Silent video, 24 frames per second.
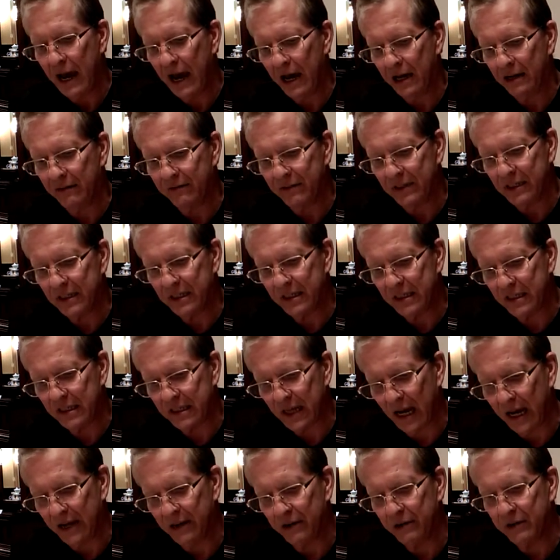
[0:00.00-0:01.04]
out of his
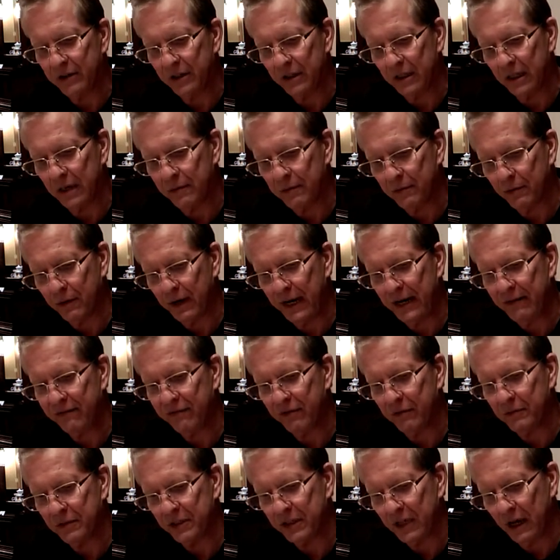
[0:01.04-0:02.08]
desire to
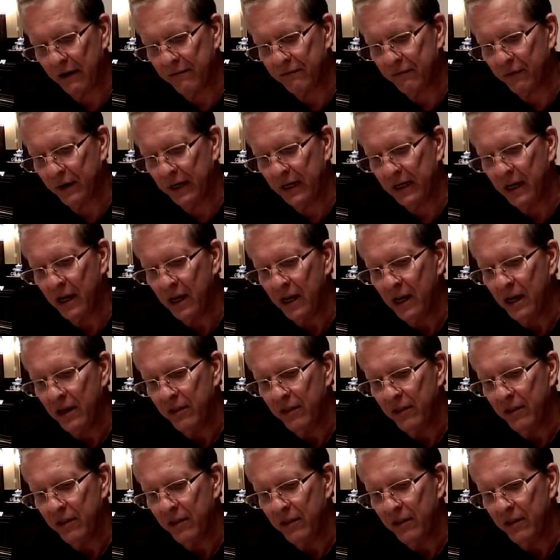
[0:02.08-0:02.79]
liberate from suffering